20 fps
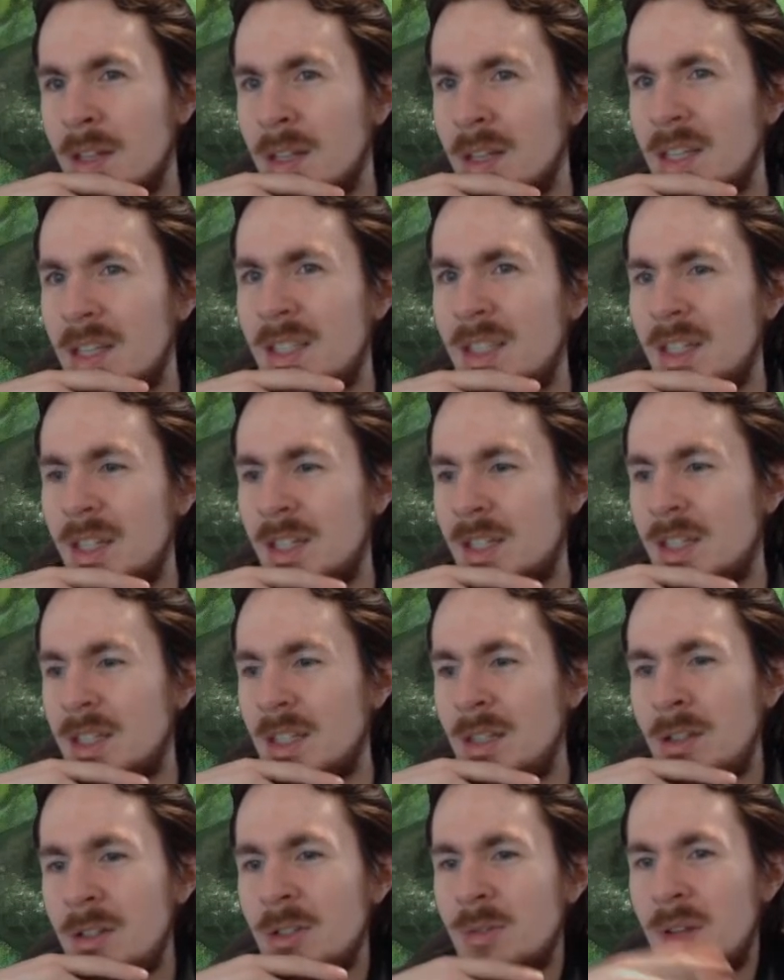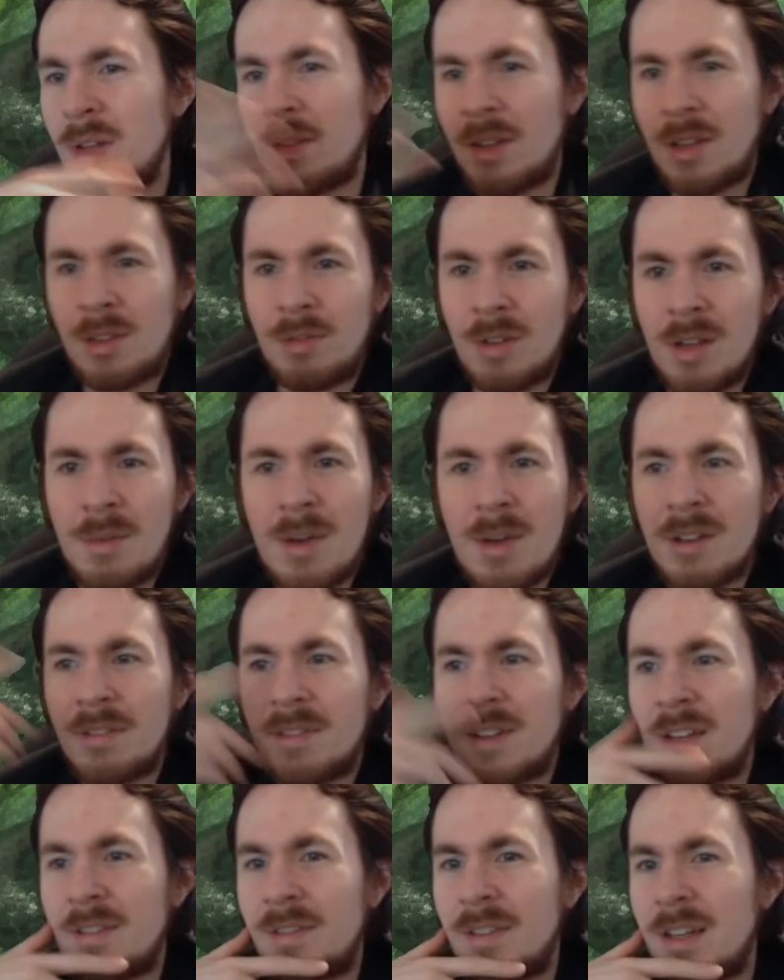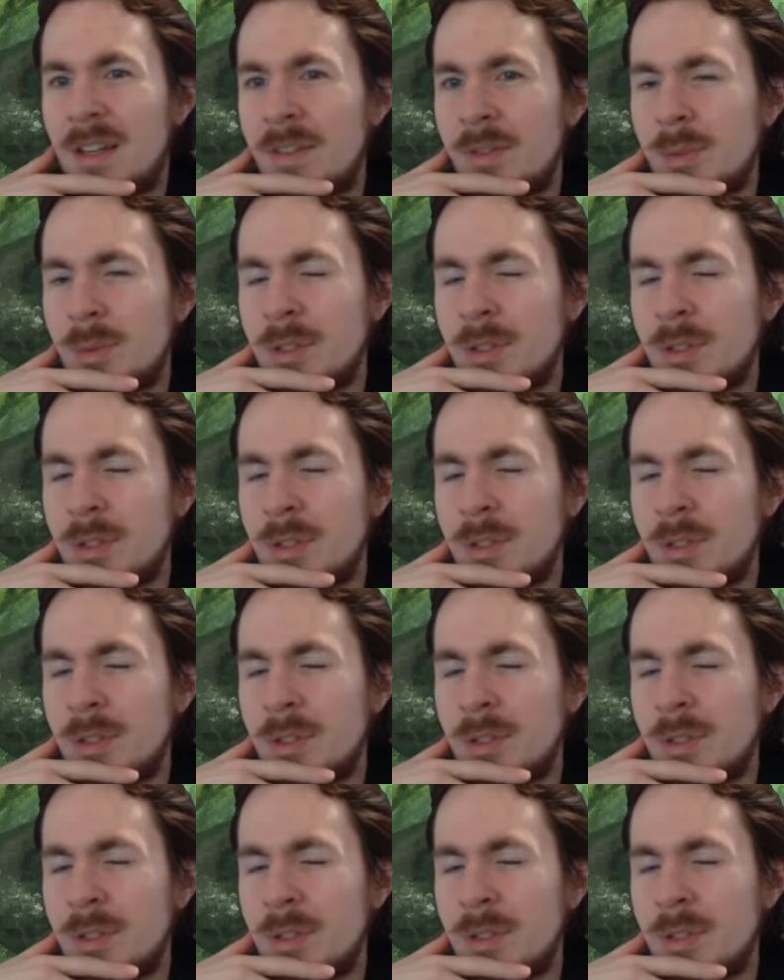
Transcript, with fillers: It's kind of slow because we have like three mana five fives,